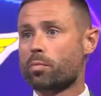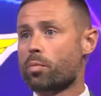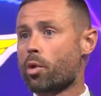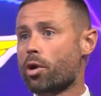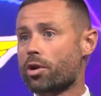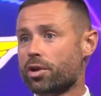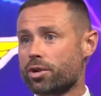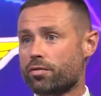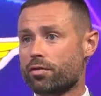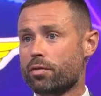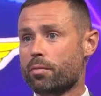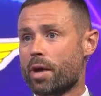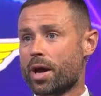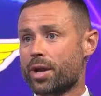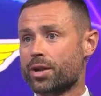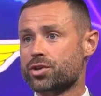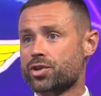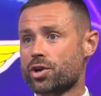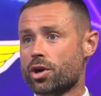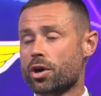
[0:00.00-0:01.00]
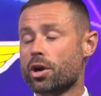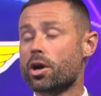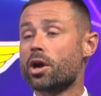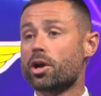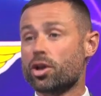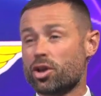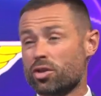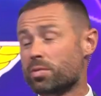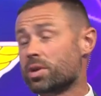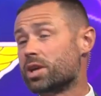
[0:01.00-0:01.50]
brought in a different manager,
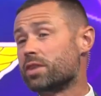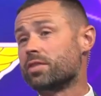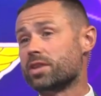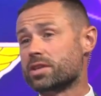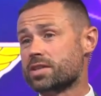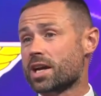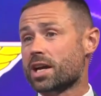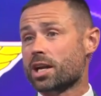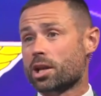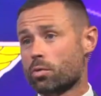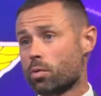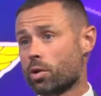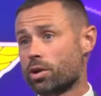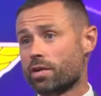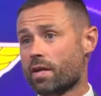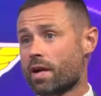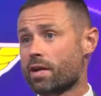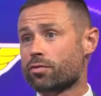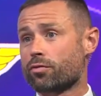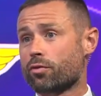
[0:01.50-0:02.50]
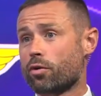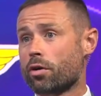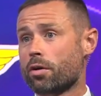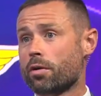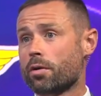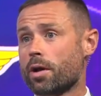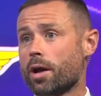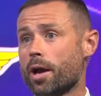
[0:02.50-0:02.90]
you've been given exactly what you asked for.